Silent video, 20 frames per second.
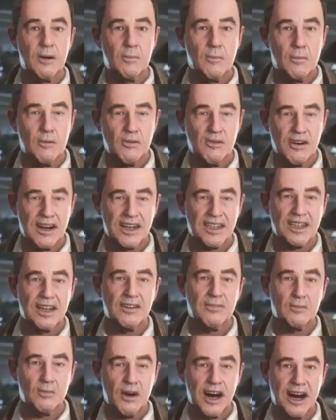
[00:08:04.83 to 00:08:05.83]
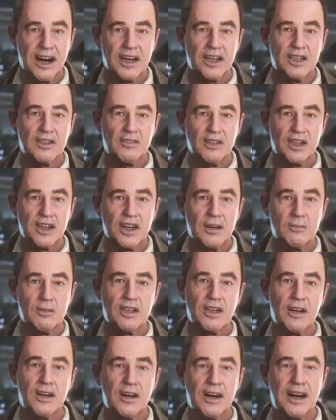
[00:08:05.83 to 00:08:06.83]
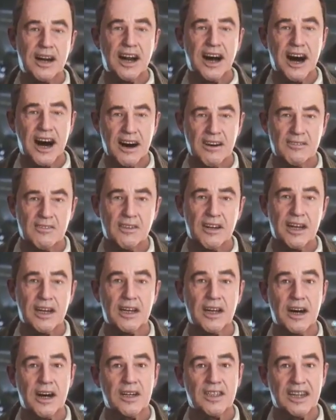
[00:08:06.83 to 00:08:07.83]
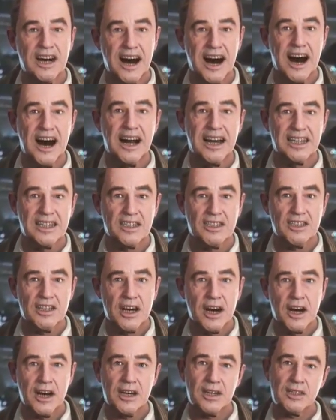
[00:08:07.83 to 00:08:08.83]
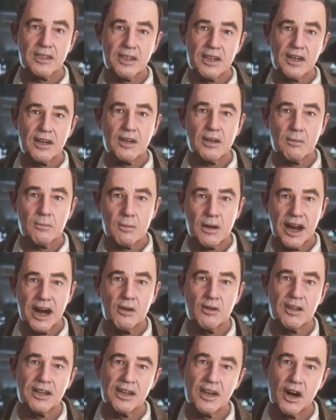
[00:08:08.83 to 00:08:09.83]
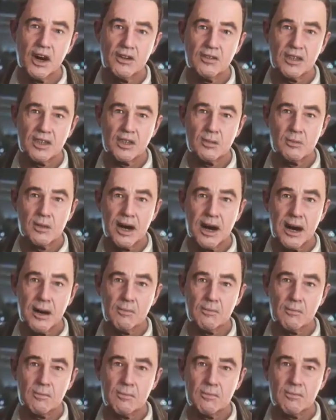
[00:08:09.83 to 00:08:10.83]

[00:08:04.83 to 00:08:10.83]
impressive range of ships in every class and size, proudly on display.